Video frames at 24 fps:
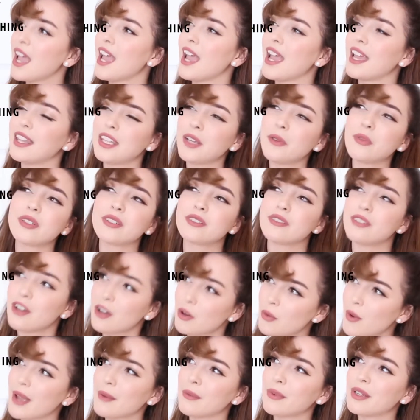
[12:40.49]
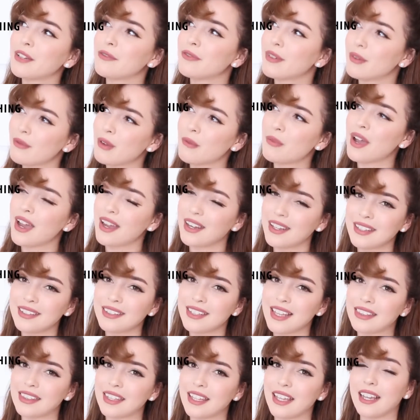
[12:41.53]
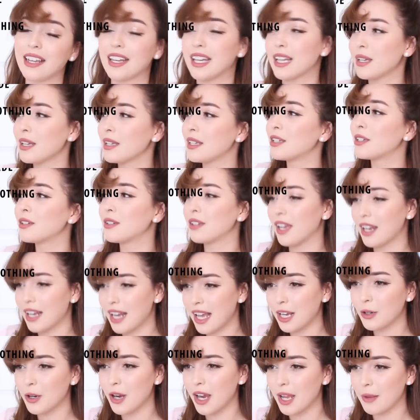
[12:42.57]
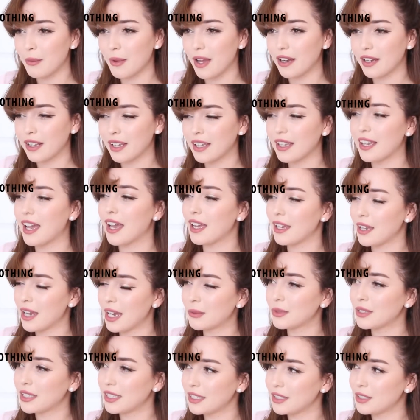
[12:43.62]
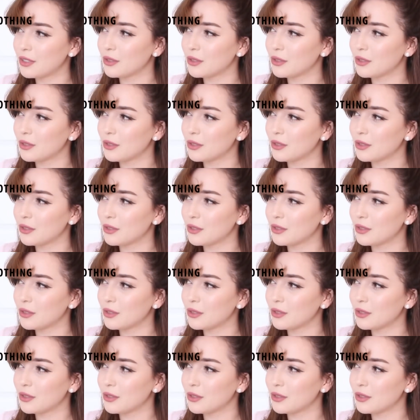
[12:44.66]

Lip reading: and there was no way I'm going to fit my body in that thing, and I cry about it. I really